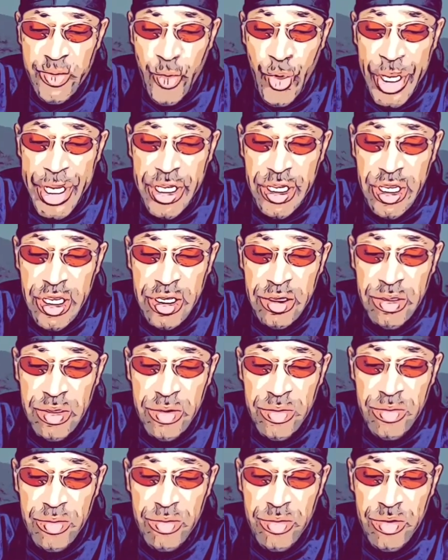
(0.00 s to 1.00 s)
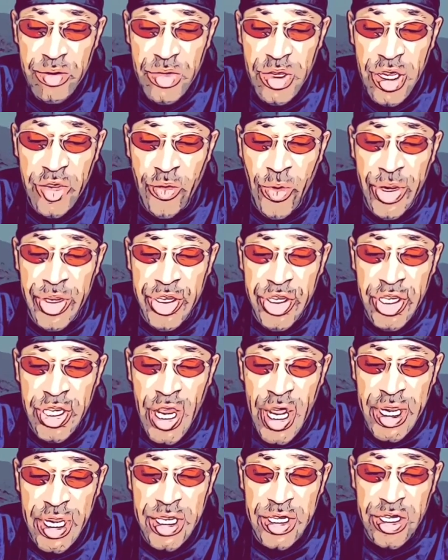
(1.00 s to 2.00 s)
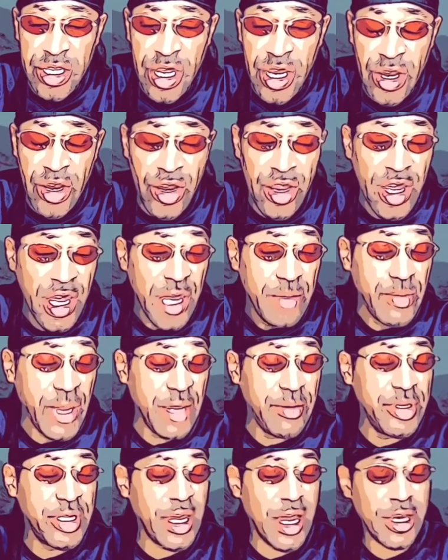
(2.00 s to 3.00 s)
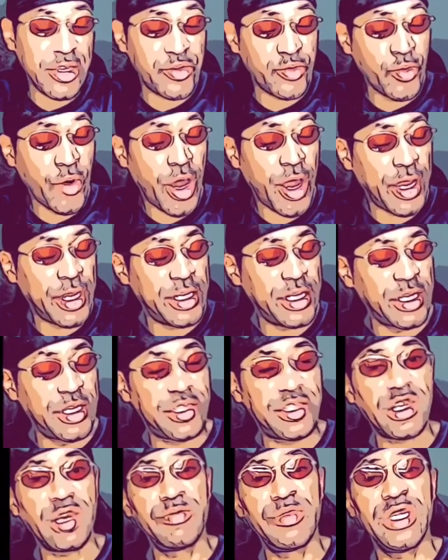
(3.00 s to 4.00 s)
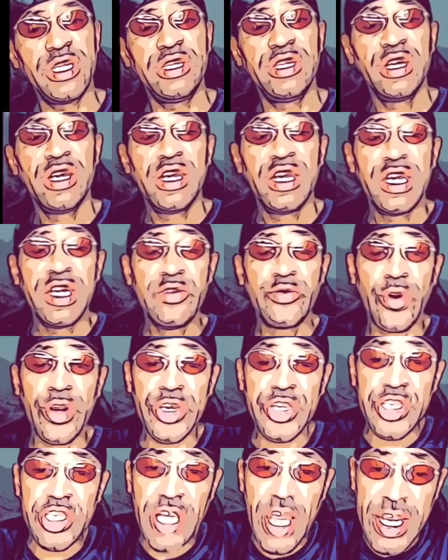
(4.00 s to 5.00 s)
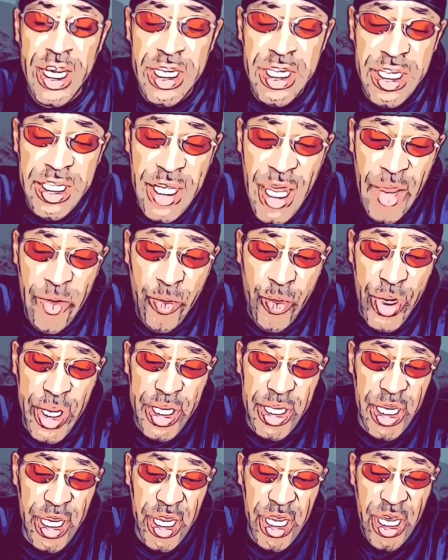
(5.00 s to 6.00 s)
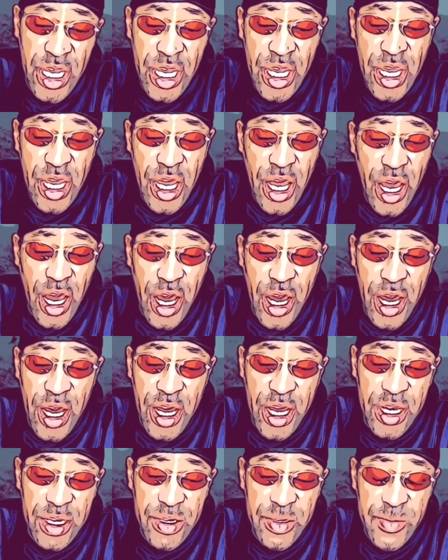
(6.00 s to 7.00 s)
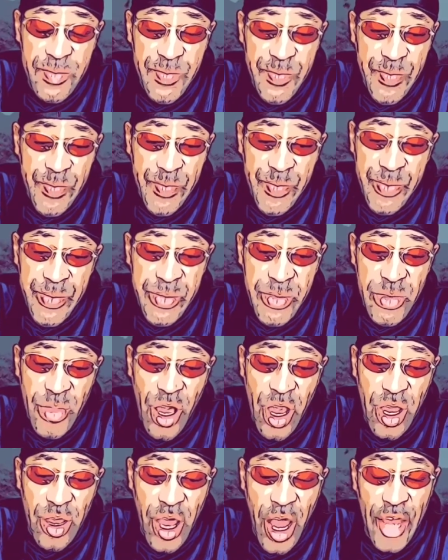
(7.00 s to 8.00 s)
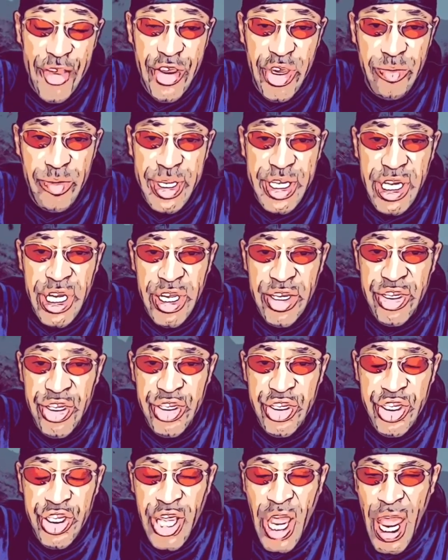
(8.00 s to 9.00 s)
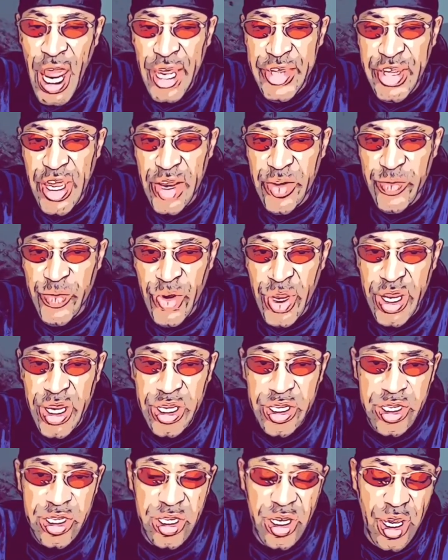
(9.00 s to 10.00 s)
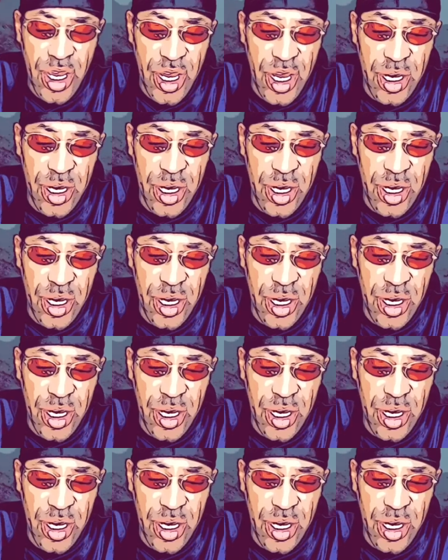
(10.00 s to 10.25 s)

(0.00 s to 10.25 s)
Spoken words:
Whitney, he runs 2nd there. Maybe that's why it is. I mean, he runs 2nd in that Whitney. I think McKenzie just had that race.